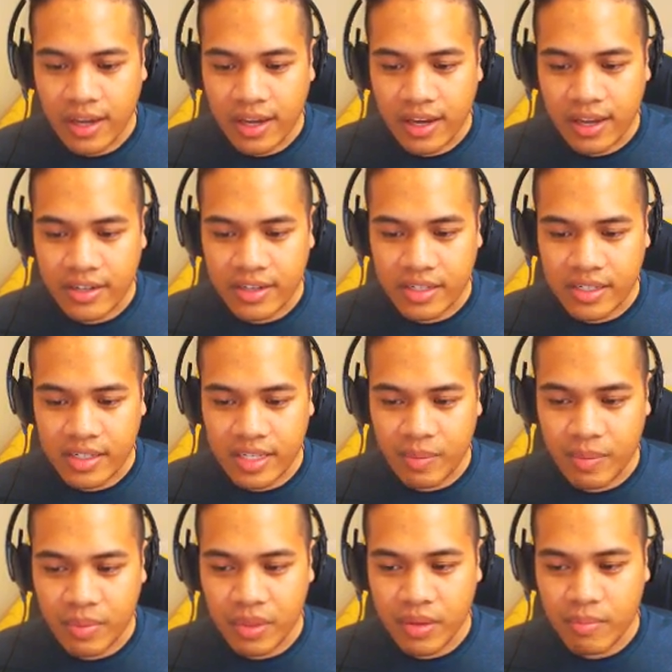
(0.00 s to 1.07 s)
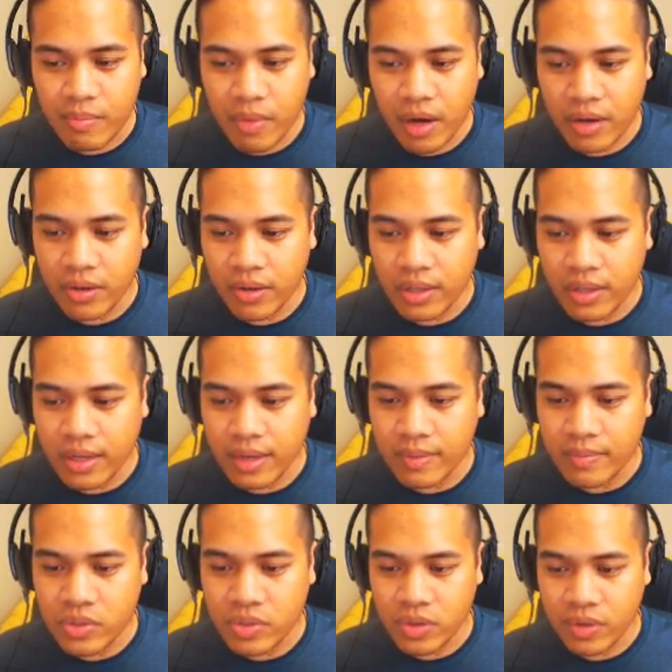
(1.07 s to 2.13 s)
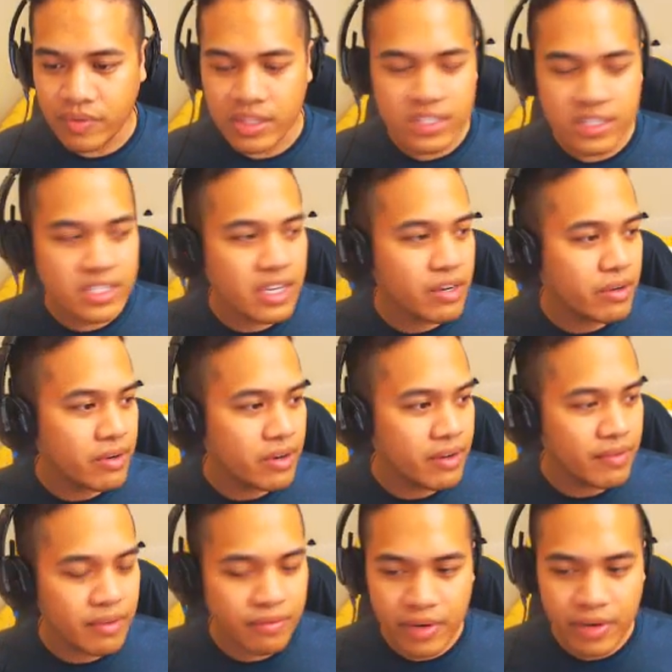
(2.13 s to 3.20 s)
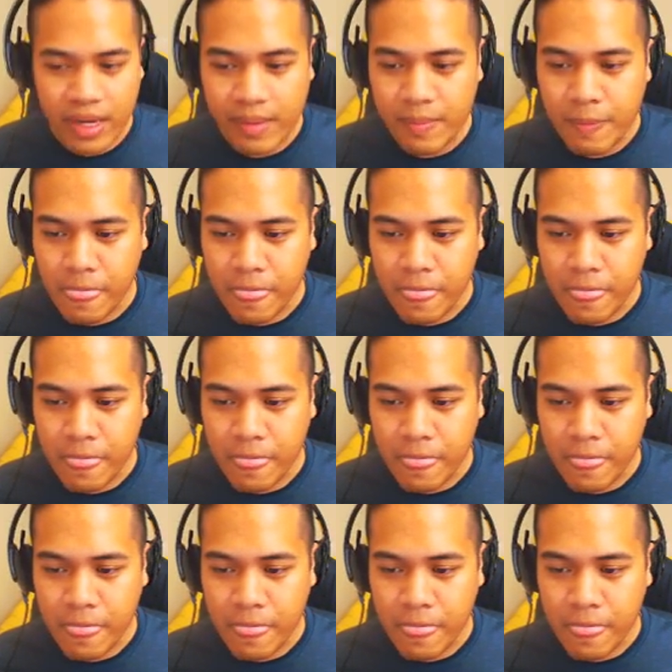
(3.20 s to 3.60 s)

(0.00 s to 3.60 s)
and I just keep the model sort of in the center of the frame,